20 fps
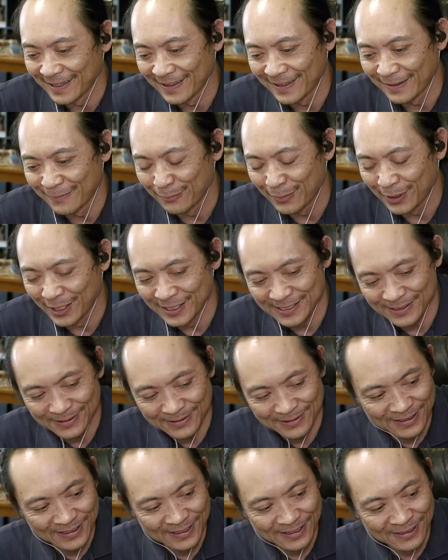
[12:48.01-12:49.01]
They bus
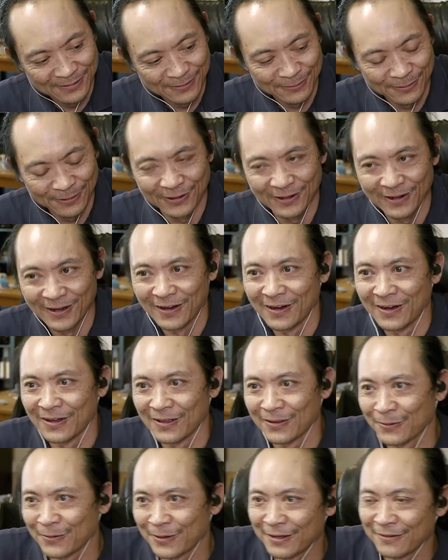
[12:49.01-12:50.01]
rode all
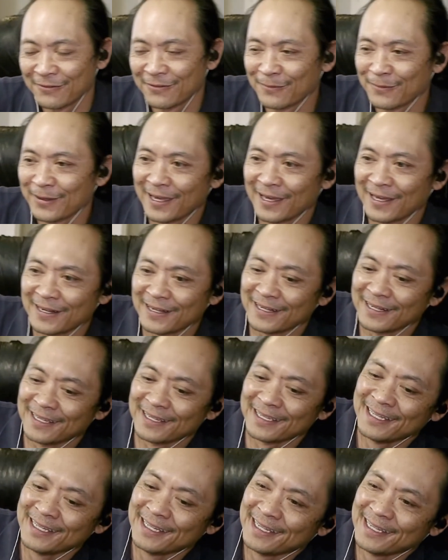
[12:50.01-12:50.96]
the way from Canada